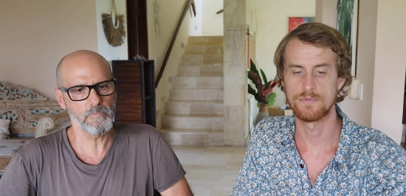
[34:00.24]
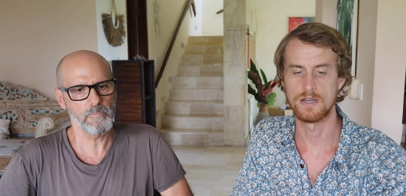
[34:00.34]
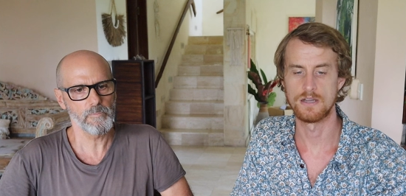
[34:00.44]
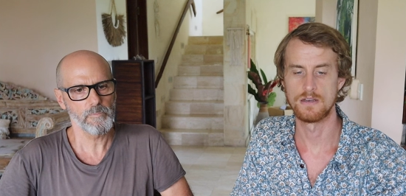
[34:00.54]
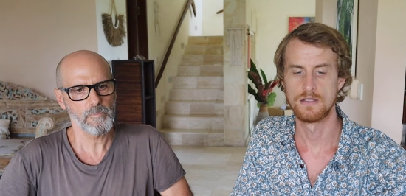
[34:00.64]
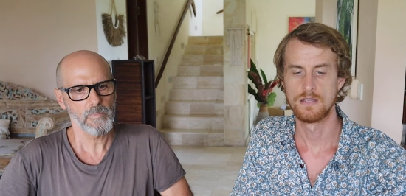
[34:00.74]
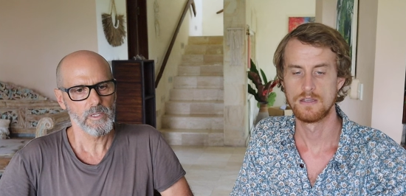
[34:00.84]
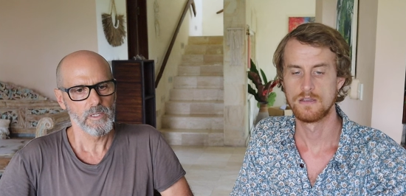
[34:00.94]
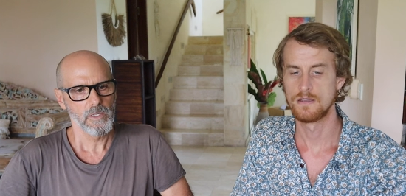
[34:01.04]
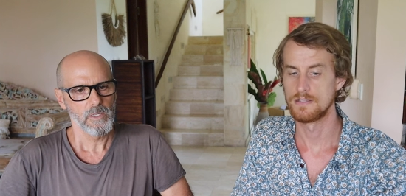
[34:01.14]
Speaker 1: but
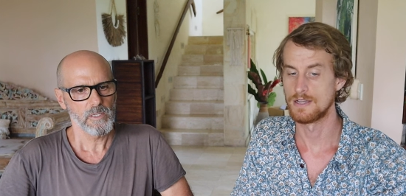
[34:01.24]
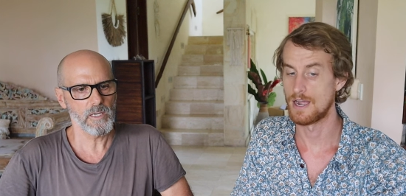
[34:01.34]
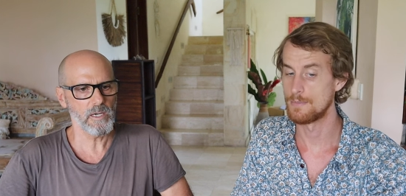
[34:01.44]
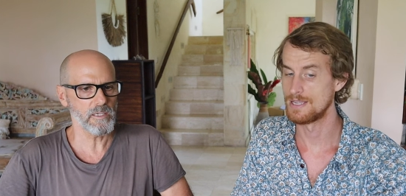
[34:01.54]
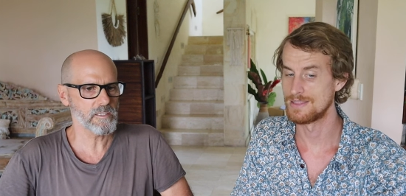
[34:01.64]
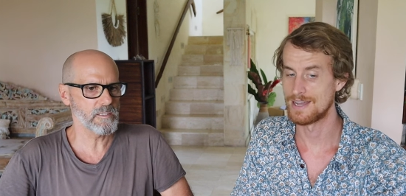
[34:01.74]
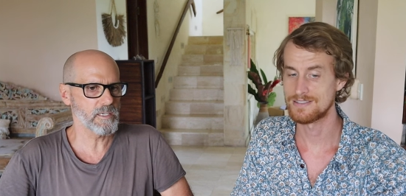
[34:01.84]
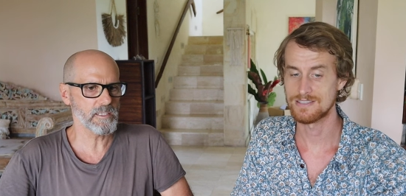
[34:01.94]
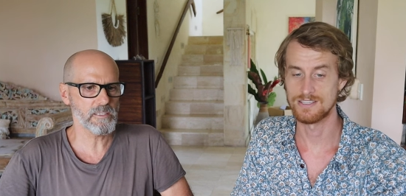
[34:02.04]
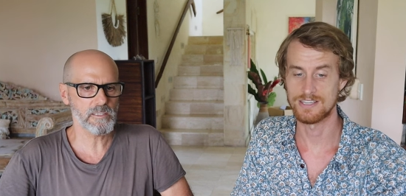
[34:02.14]
yeah, I mean, so
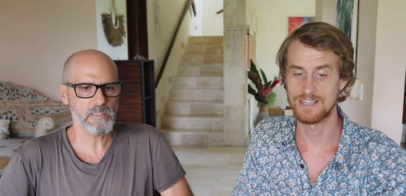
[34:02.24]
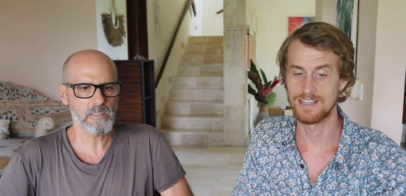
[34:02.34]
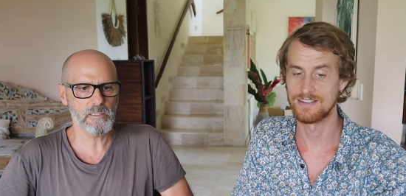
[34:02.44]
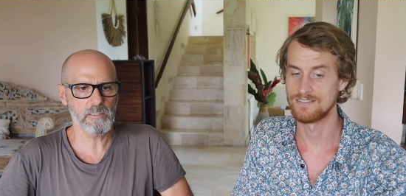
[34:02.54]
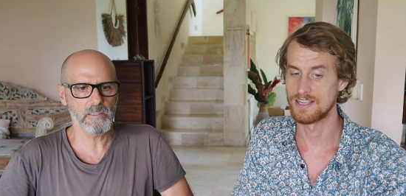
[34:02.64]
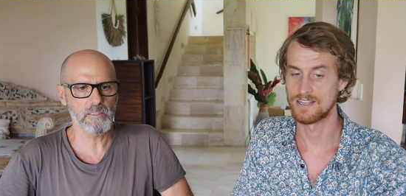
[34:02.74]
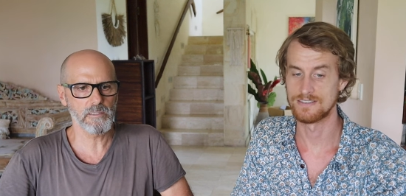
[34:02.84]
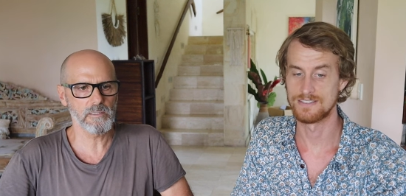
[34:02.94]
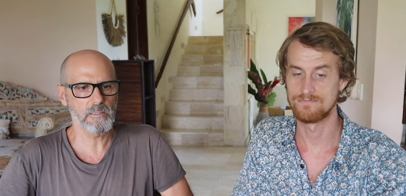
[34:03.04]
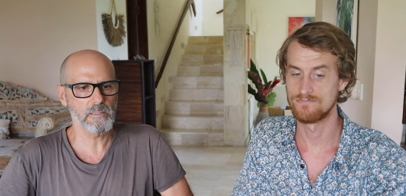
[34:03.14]
that's, that's, looking like a
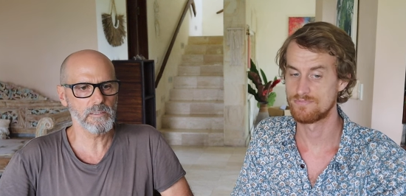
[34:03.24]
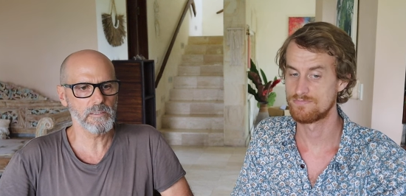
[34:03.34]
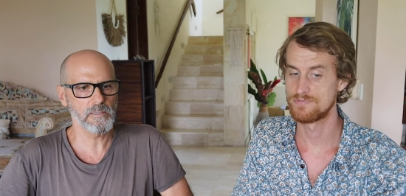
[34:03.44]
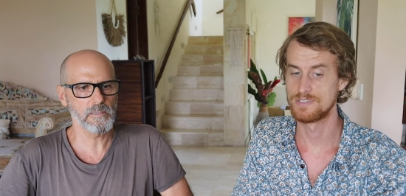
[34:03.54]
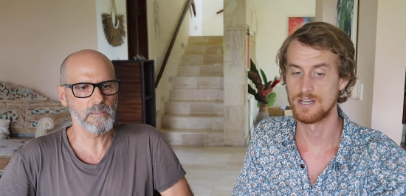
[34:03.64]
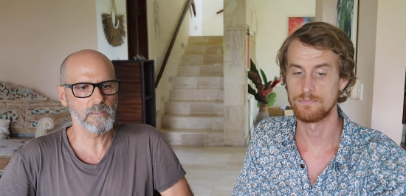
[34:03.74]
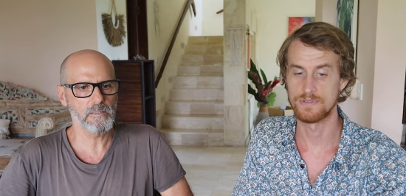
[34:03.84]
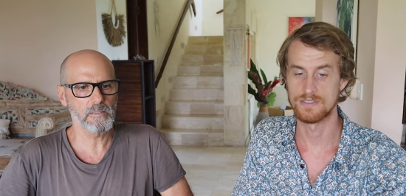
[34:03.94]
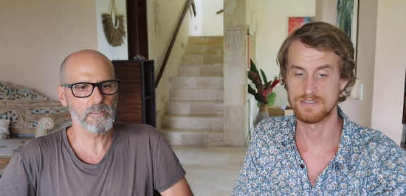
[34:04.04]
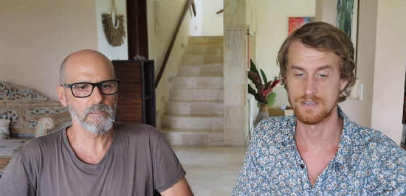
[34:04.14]
dump
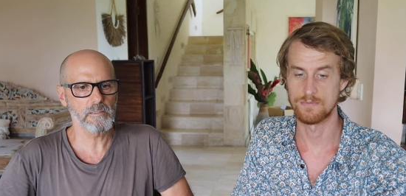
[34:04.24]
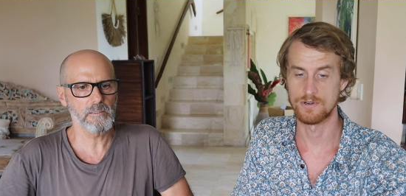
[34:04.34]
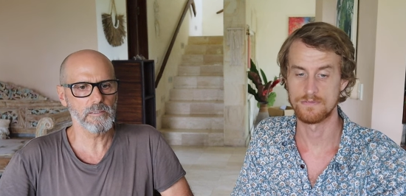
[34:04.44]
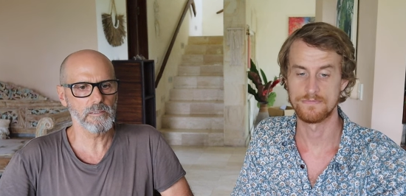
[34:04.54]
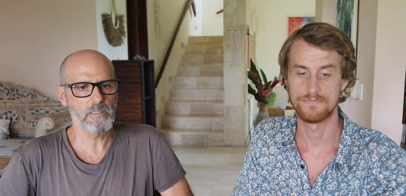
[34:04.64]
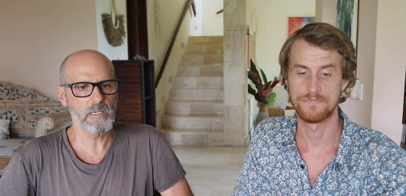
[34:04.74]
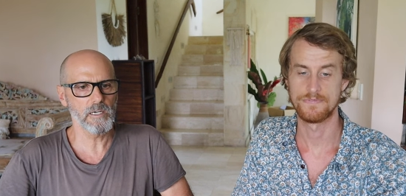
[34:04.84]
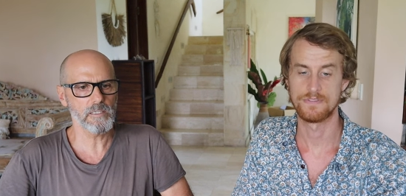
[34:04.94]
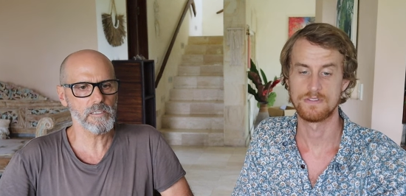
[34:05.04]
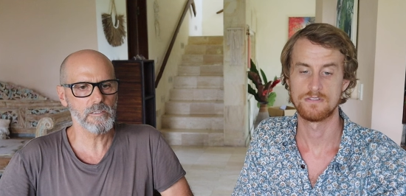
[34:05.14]
in the summer.
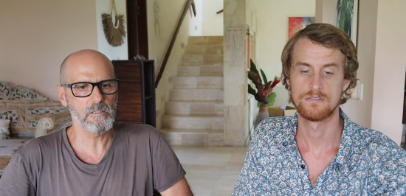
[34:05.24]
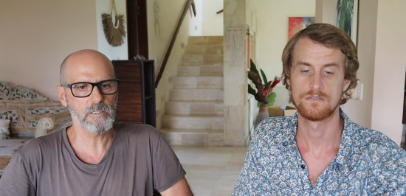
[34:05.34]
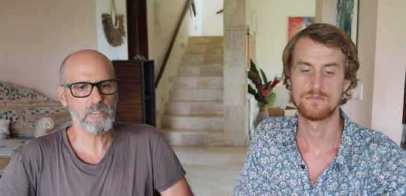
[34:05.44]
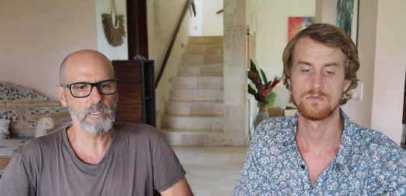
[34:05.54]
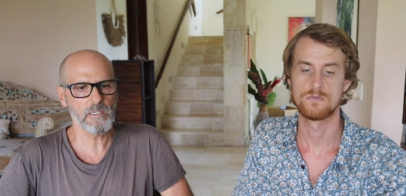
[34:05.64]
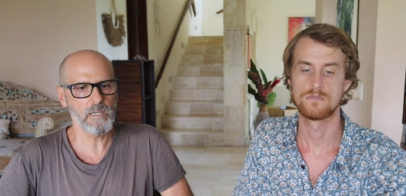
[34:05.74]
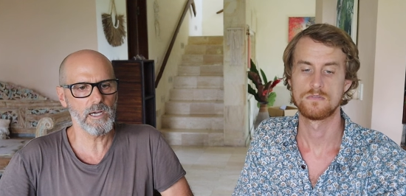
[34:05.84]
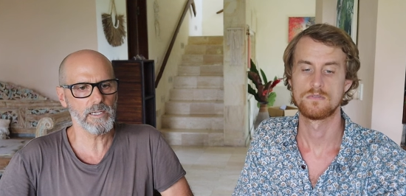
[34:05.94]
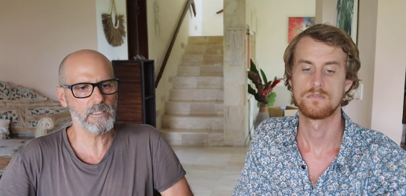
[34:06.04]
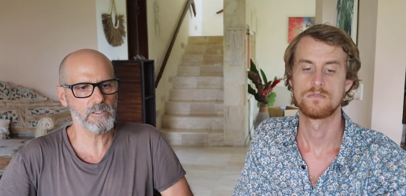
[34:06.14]
Speaker 2: Yeah, so it's kind of
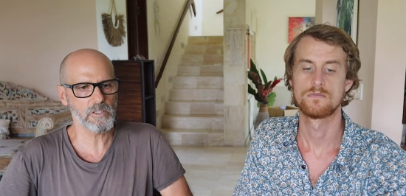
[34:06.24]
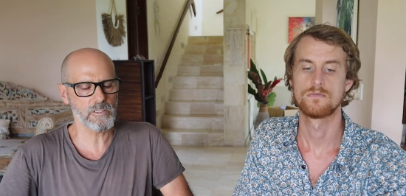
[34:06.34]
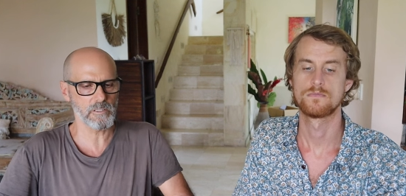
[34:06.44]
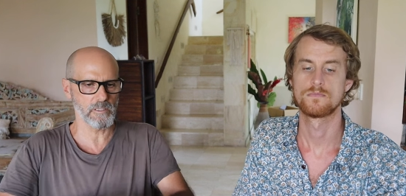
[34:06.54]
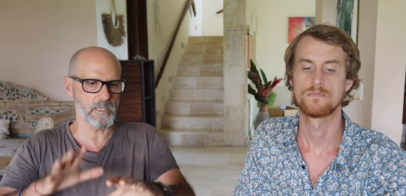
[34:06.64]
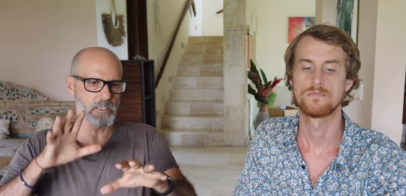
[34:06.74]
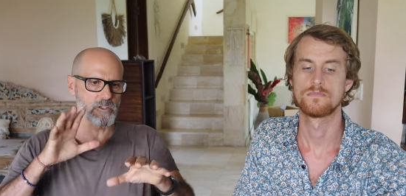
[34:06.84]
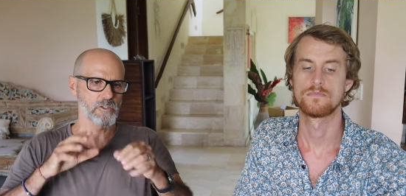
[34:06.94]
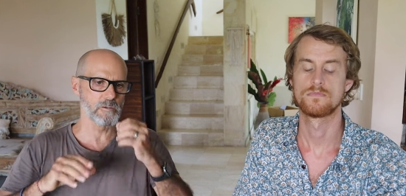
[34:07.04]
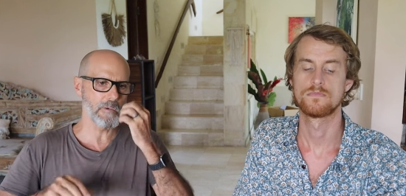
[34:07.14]
like just at a
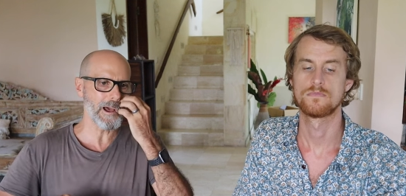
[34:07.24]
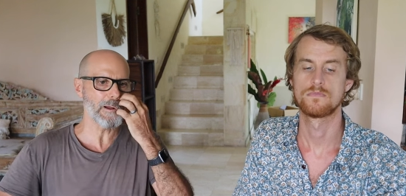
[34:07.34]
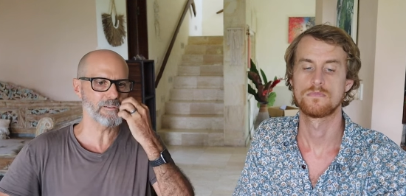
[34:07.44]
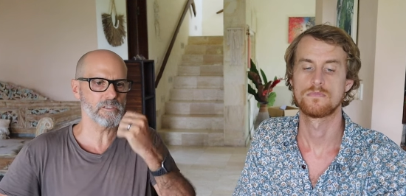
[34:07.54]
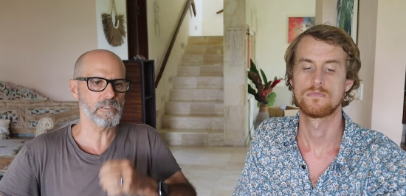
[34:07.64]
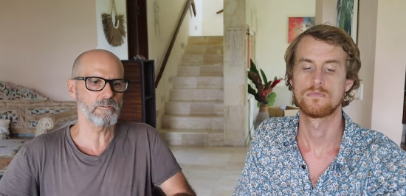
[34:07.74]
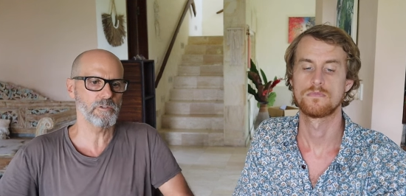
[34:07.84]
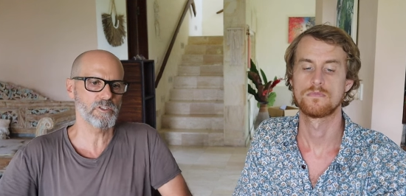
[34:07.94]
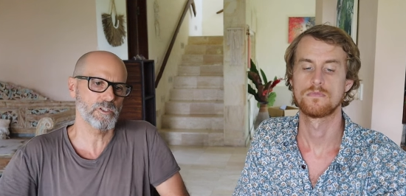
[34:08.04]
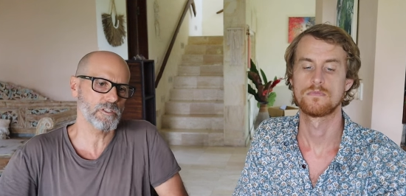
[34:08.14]
zoom out, you know, if
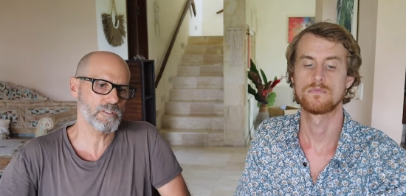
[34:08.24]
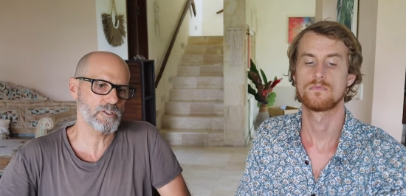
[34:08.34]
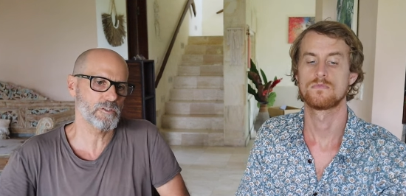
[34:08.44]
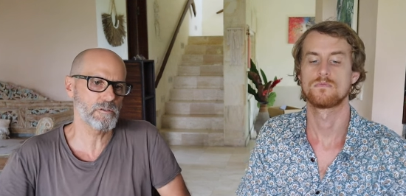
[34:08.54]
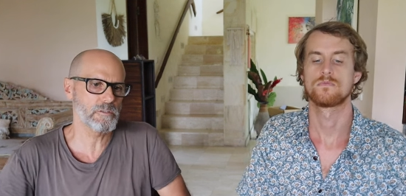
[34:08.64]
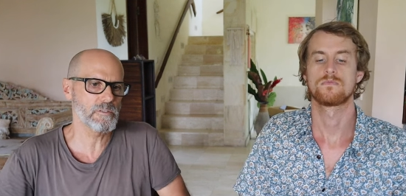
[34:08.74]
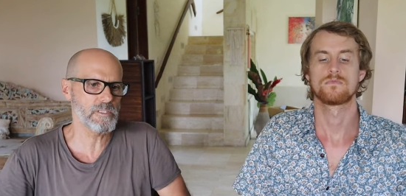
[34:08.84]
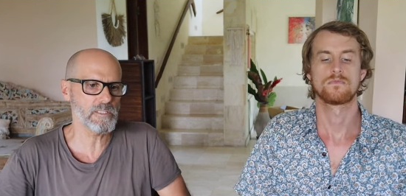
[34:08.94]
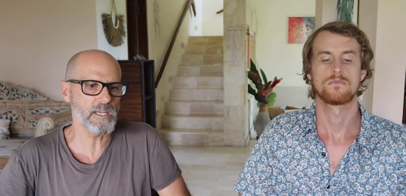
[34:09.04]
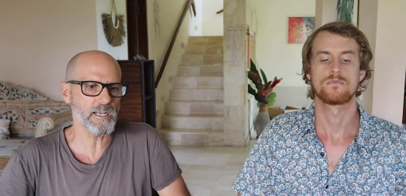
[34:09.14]
we just use
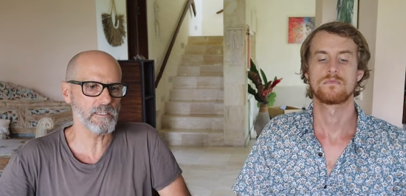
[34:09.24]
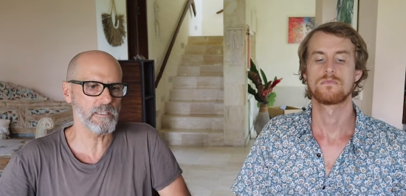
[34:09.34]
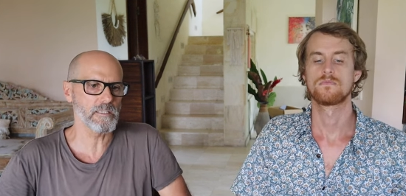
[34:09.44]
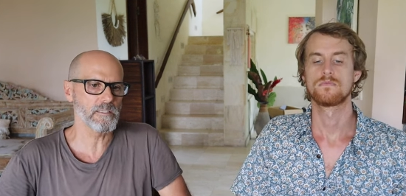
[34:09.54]
Saturn,